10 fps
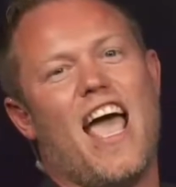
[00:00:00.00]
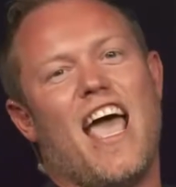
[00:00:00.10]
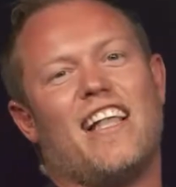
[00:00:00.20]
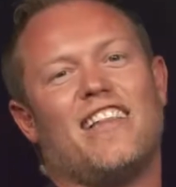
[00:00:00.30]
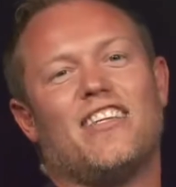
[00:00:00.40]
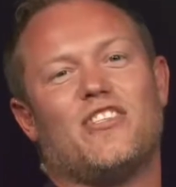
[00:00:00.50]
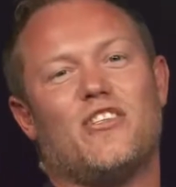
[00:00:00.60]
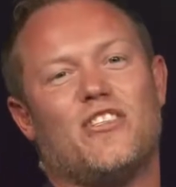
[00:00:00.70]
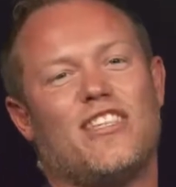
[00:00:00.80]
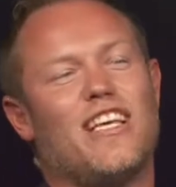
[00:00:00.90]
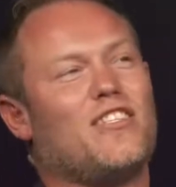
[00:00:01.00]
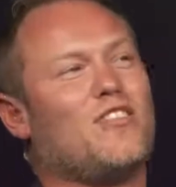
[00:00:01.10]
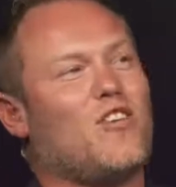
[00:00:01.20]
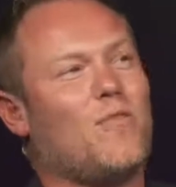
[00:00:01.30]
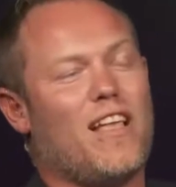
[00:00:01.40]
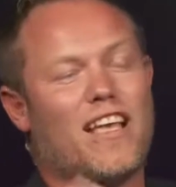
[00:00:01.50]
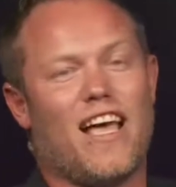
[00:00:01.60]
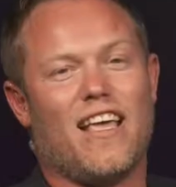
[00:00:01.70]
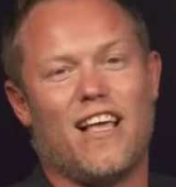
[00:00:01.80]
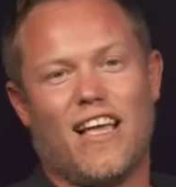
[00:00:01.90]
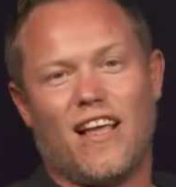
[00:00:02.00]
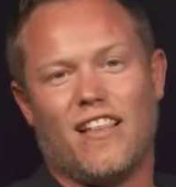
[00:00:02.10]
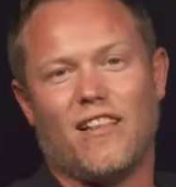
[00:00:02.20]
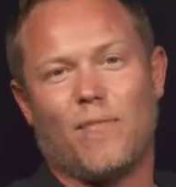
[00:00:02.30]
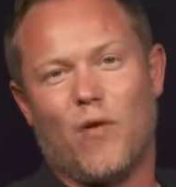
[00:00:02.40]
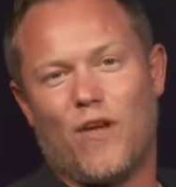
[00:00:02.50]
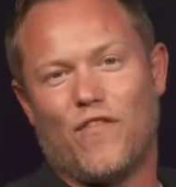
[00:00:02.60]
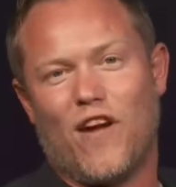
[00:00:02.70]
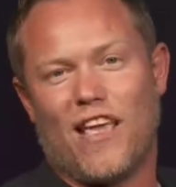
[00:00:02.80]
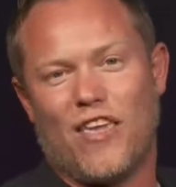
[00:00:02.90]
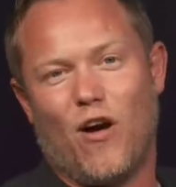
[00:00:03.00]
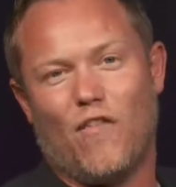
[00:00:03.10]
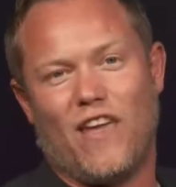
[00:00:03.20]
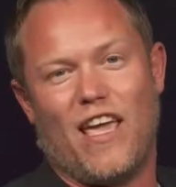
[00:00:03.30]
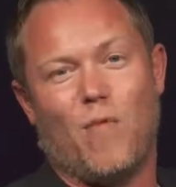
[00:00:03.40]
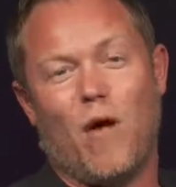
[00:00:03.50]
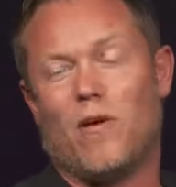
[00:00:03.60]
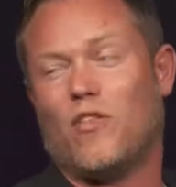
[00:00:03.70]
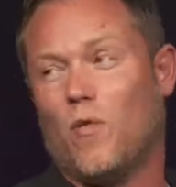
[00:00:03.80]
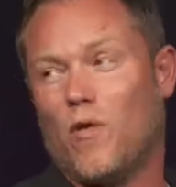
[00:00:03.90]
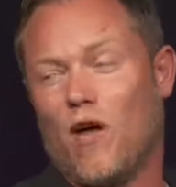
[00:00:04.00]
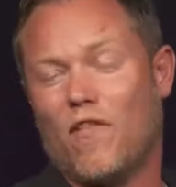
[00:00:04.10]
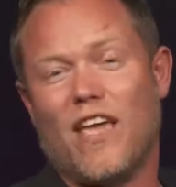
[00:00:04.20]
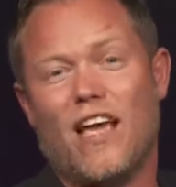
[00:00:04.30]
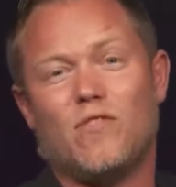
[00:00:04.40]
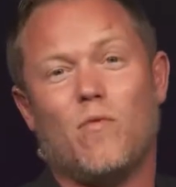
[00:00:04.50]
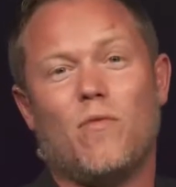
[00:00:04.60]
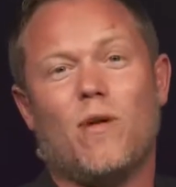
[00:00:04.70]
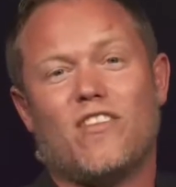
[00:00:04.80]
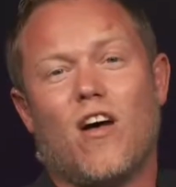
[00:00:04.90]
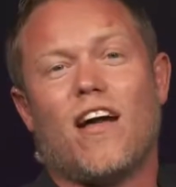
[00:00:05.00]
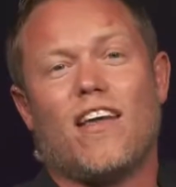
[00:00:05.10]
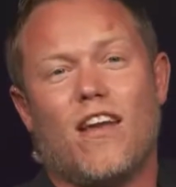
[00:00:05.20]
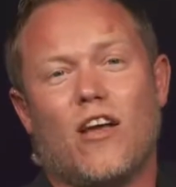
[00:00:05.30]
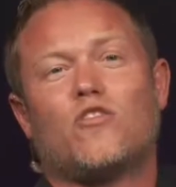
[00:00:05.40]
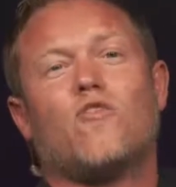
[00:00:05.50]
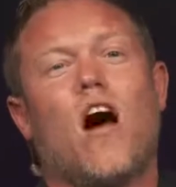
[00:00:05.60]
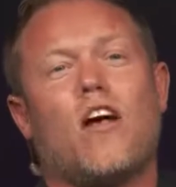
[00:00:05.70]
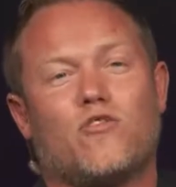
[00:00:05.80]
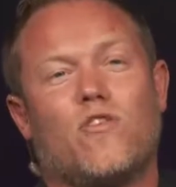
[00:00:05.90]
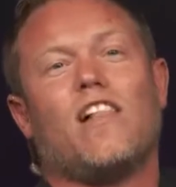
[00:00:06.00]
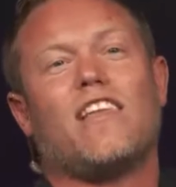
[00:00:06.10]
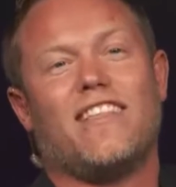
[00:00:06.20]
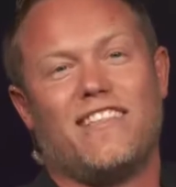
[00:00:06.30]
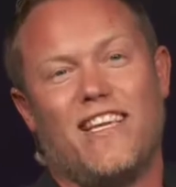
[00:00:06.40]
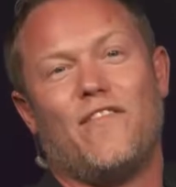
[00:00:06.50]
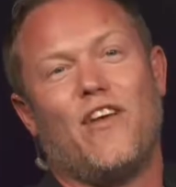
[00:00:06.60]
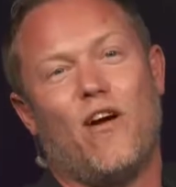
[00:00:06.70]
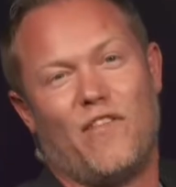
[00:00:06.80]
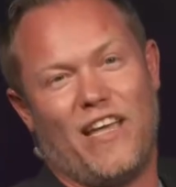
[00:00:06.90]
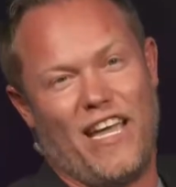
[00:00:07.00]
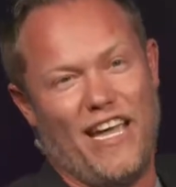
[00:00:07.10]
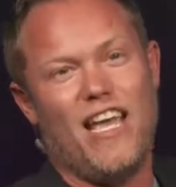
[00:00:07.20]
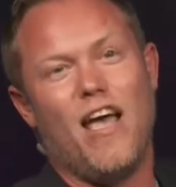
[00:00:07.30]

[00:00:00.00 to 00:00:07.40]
Hey, listen. So, like, I got little boy Frankie over here. What we're doing over here is we're talking on Australian TV over here.